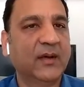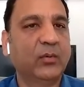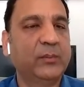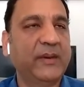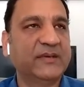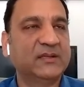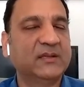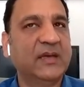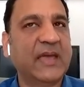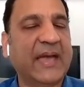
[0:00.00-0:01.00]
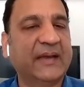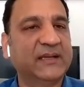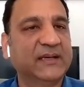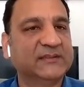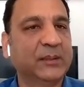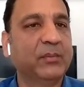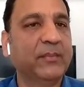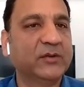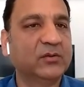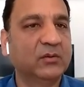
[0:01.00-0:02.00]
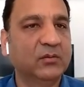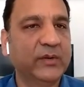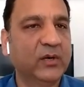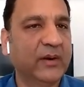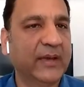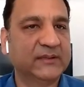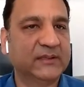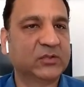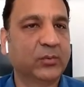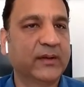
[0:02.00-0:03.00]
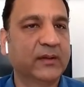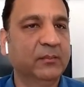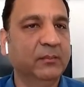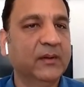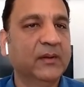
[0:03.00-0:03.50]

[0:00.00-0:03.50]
We basically act as supplemental. We don't act as curriculum.